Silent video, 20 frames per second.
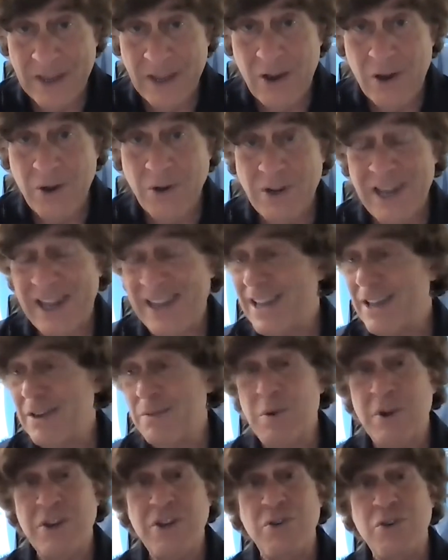Okay.
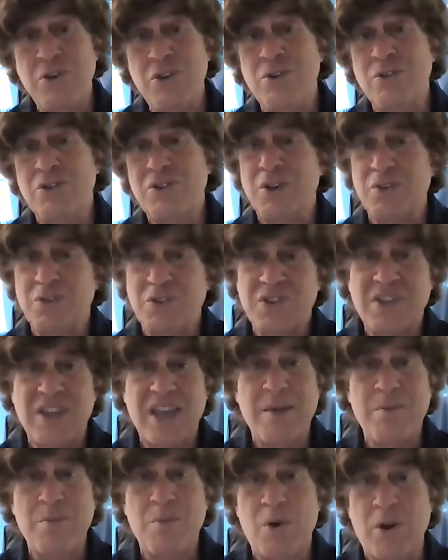And when you use those
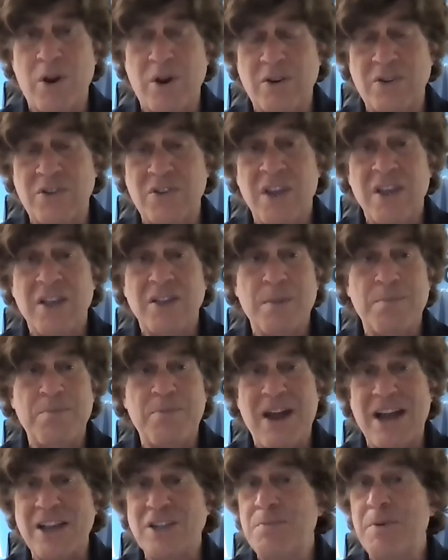same words, the
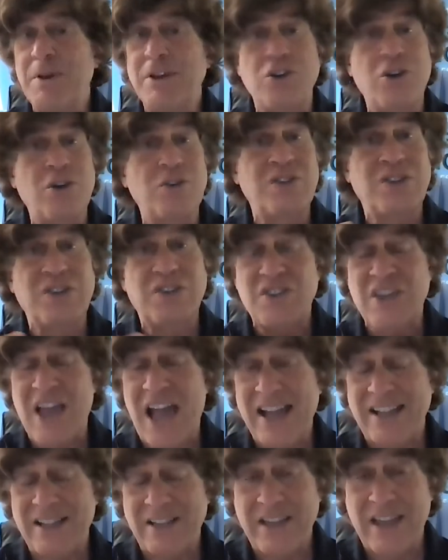prospect knows
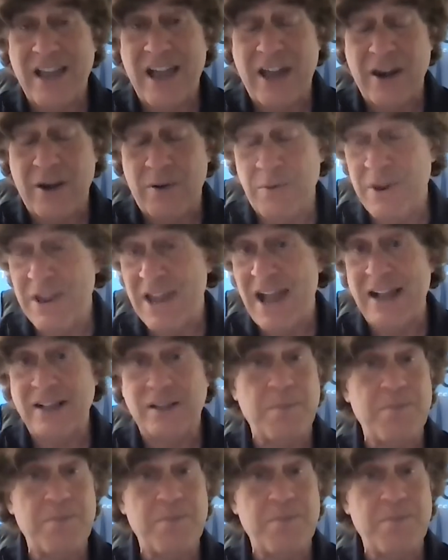exactly how to react.